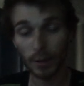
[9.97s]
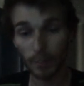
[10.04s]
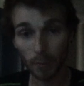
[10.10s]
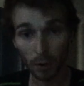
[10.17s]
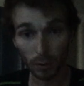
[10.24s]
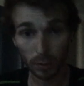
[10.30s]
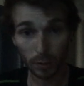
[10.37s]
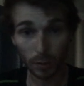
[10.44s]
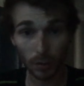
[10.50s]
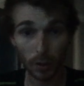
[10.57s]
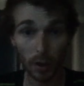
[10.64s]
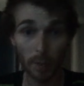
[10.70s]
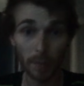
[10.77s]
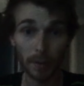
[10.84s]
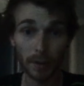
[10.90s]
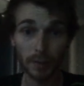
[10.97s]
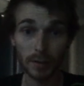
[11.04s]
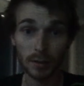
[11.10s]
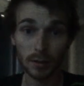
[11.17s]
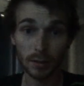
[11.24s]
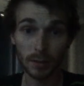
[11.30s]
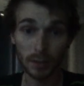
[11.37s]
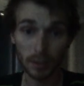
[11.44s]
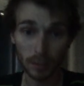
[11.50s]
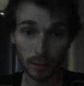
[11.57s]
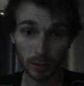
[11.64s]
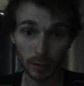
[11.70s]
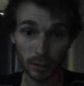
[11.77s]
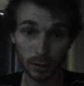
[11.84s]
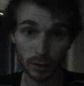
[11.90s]
multiple operating system
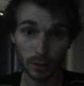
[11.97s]
installations.